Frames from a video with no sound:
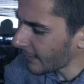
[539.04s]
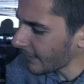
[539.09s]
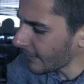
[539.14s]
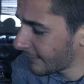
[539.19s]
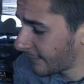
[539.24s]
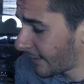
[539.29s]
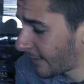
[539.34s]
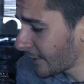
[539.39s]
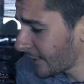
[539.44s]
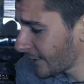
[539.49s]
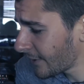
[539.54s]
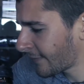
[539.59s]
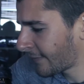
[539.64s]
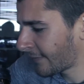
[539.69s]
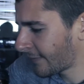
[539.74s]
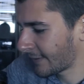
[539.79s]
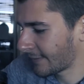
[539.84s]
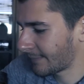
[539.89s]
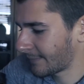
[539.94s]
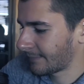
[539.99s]
there
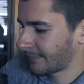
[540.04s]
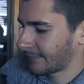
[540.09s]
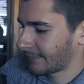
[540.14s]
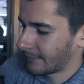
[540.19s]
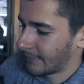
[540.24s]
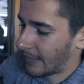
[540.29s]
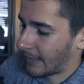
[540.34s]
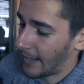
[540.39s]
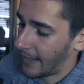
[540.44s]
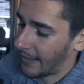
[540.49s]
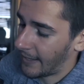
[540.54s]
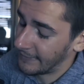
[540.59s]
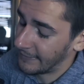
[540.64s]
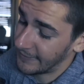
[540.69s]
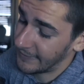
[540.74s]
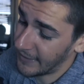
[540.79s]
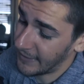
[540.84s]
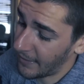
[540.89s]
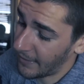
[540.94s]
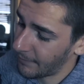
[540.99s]
is
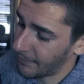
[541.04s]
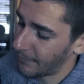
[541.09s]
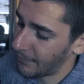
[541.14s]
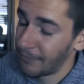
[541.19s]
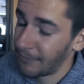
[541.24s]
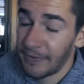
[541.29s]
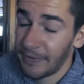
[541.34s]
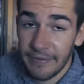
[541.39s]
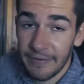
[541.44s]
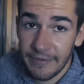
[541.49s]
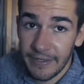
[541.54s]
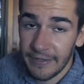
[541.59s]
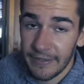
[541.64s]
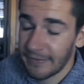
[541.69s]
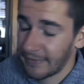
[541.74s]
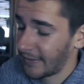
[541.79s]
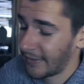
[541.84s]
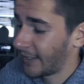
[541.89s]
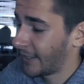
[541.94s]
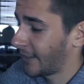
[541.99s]
some
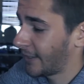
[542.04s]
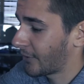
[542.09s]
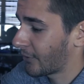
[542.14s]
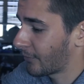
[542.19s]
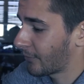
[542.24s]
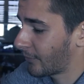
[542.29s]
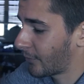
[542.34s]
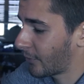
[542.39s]
physics in it. Of